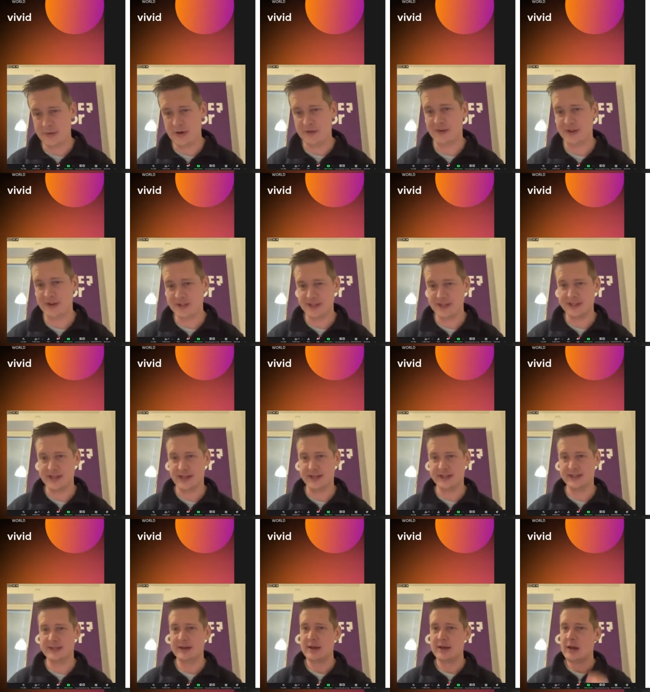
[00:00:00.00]
and reference
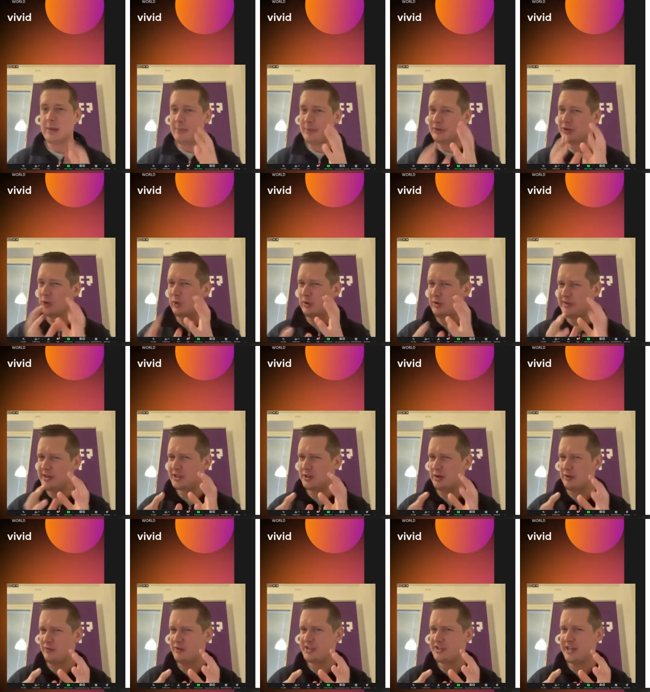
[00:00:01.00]
designs. But all of this
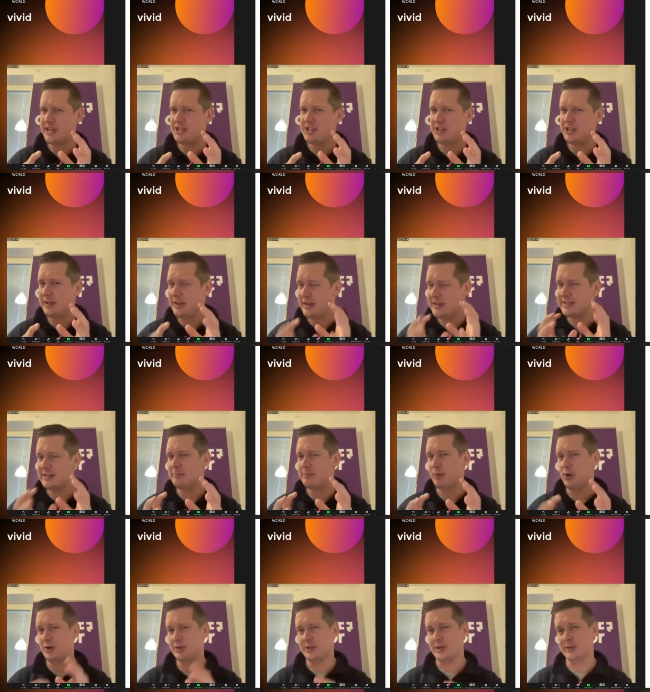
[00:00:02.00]
conversation, it's
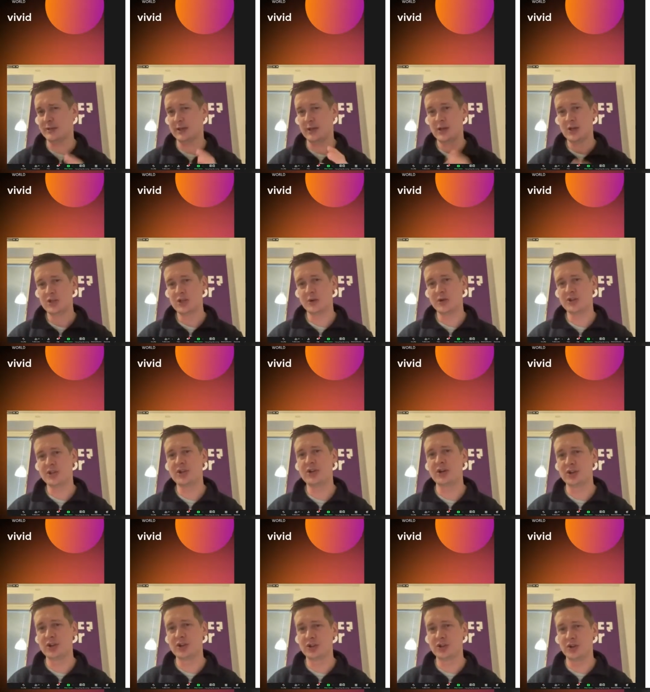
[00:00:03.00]
important. So it's
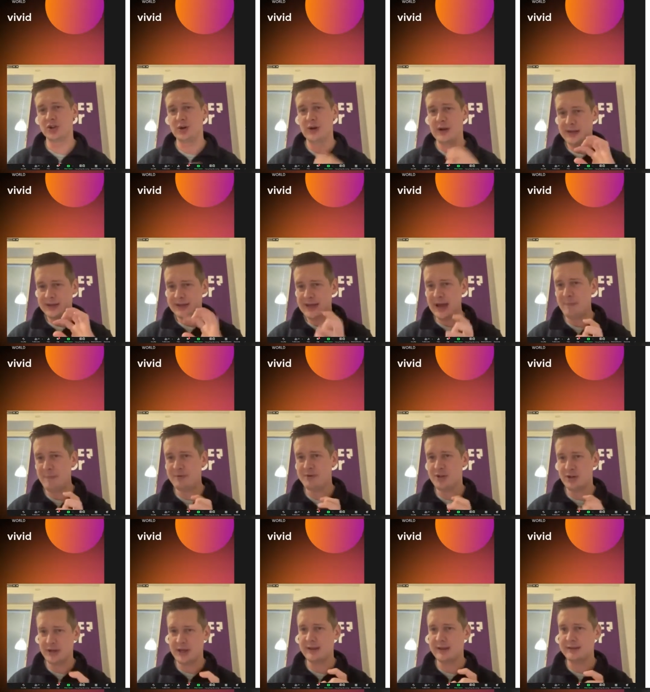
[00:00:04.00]
good to
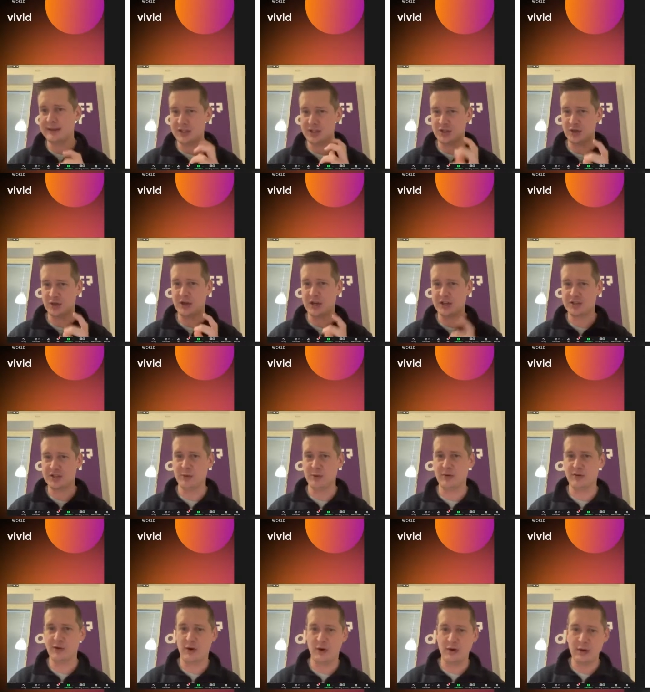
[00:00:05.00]
capture that as you
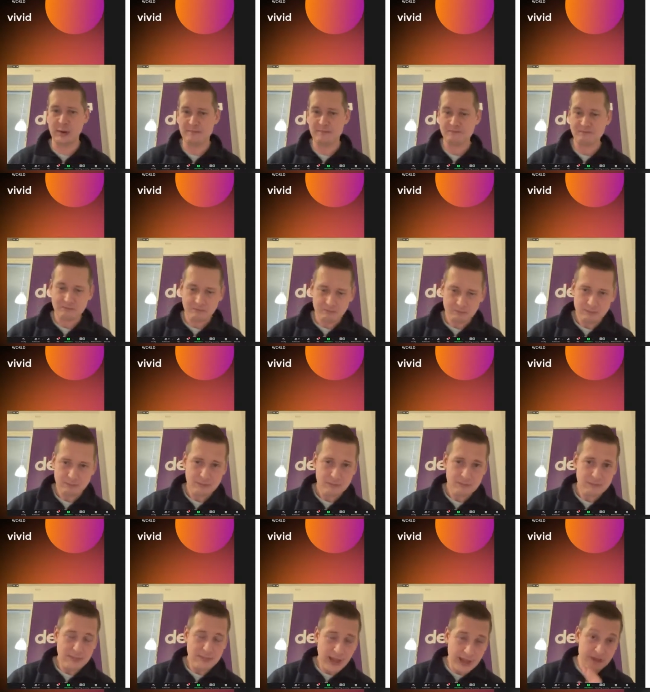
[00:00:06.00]
move along.
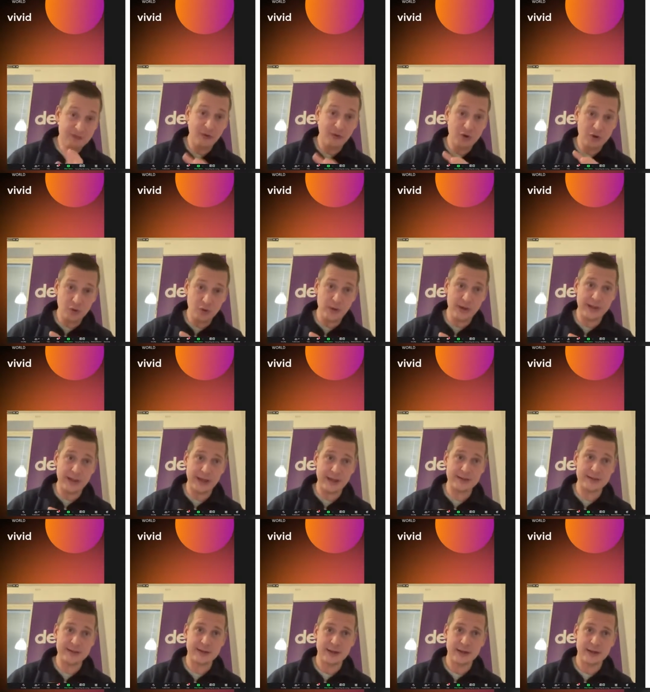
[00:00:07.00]
And for doing
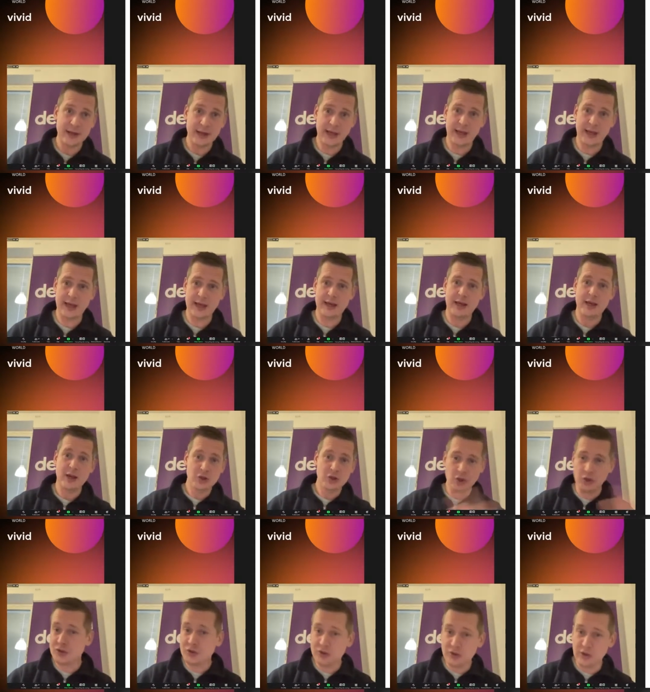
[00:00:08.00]
that,
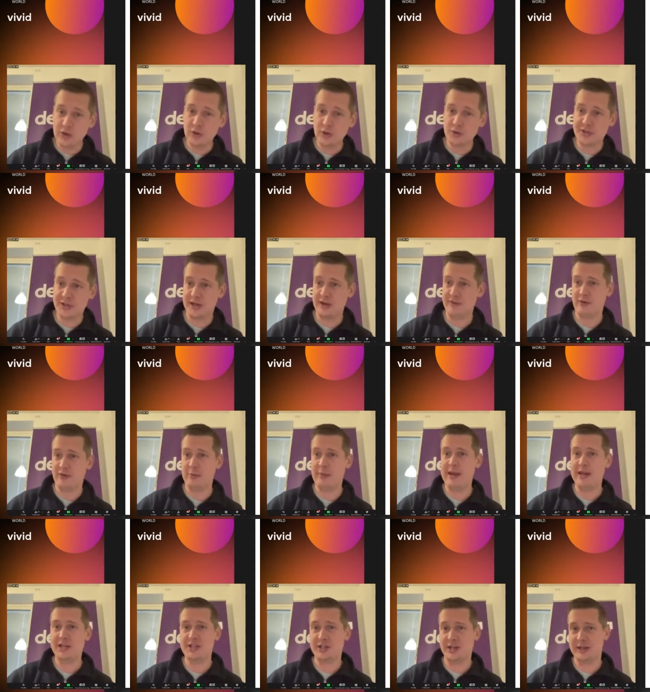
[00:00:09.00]
not to lose that
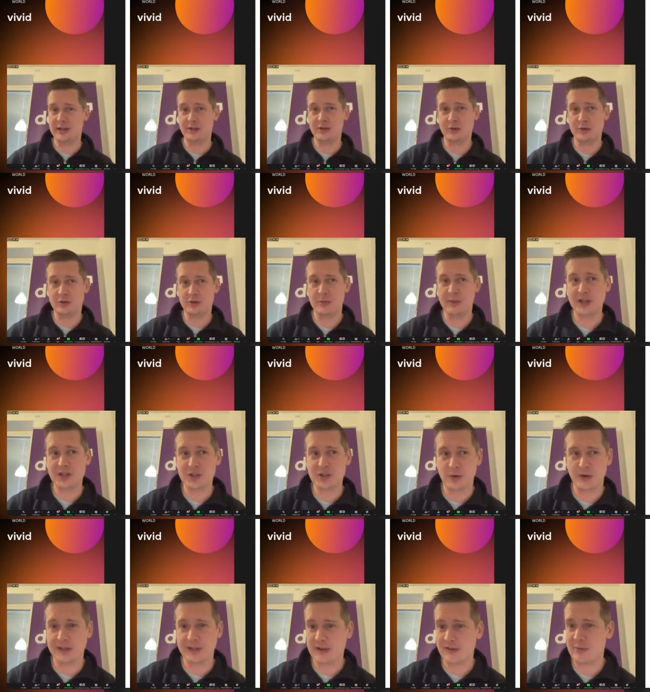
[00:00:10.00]
information and to make
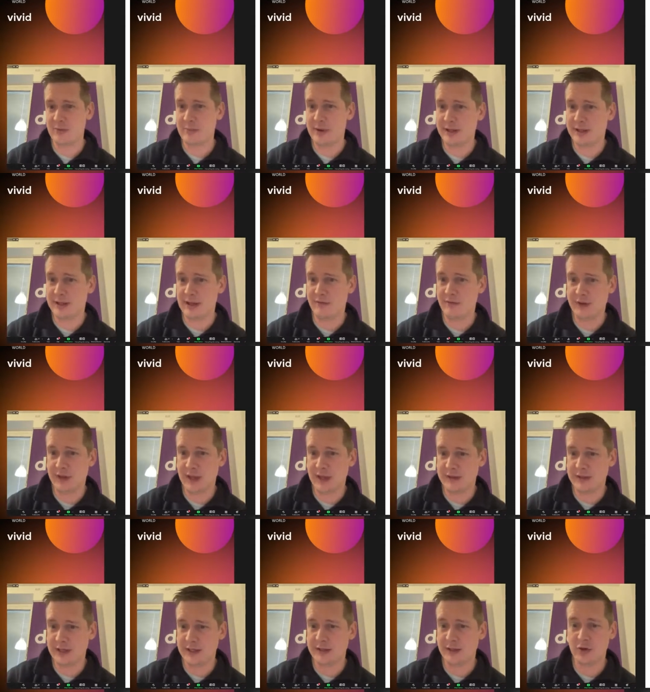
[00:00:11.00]
sure that everybody
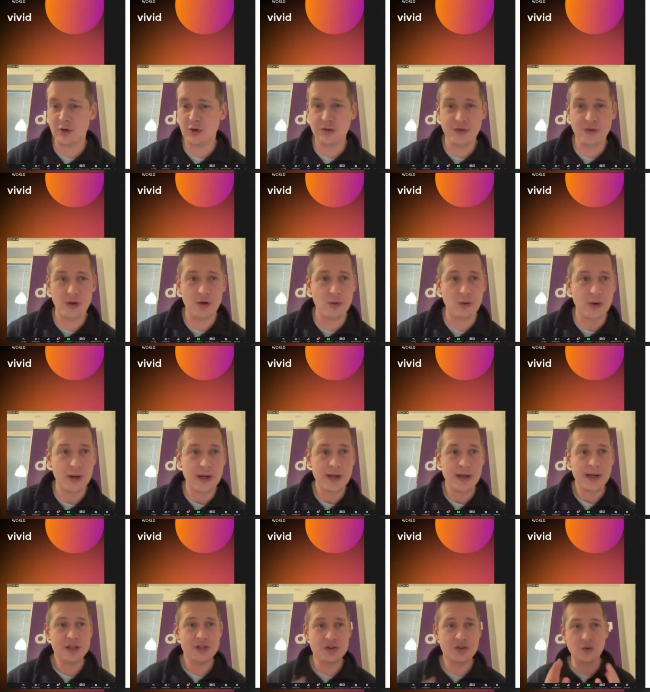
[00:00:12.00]
can get a good view,
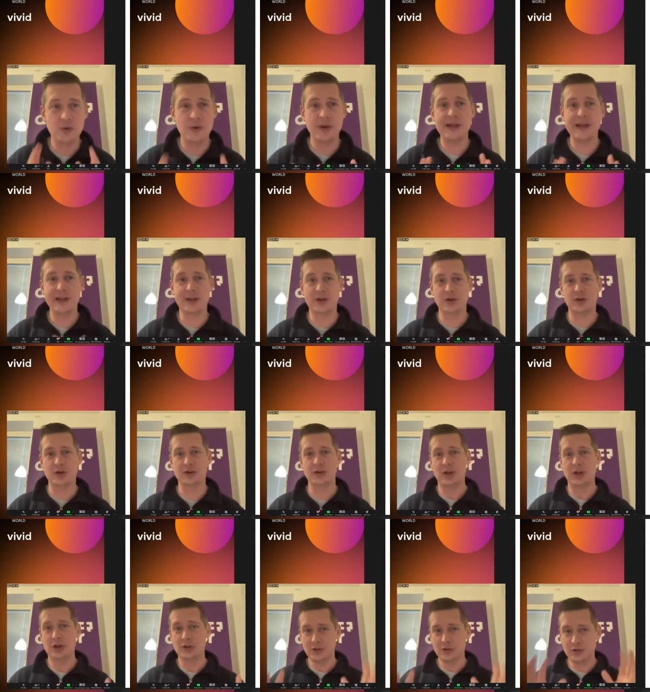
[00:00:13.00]
it's really good
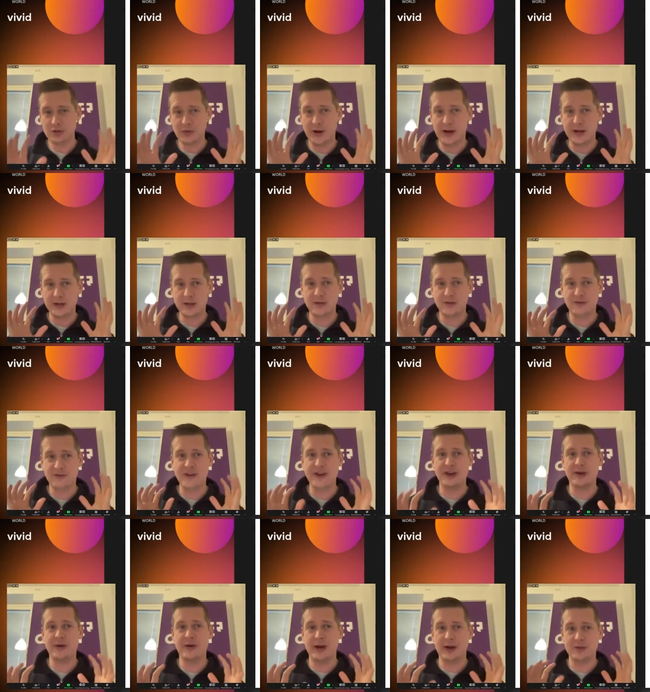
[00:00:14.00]
to try to
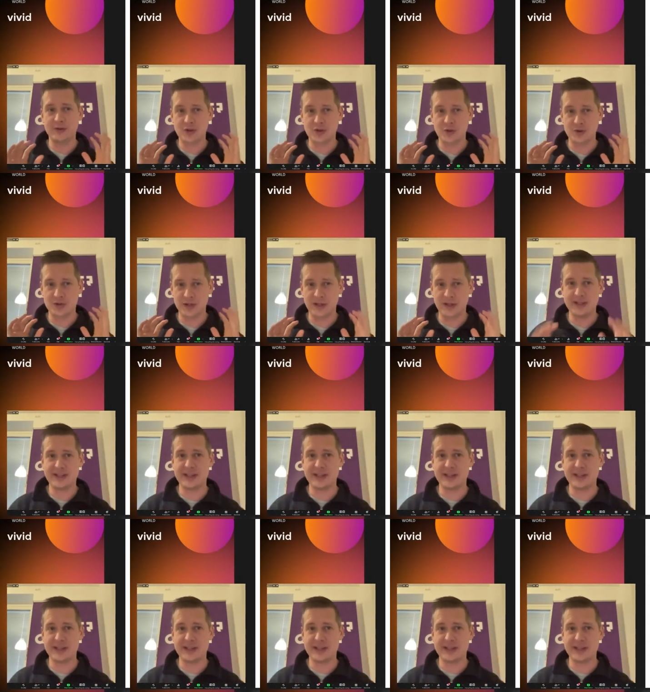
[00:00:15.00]
figure out using a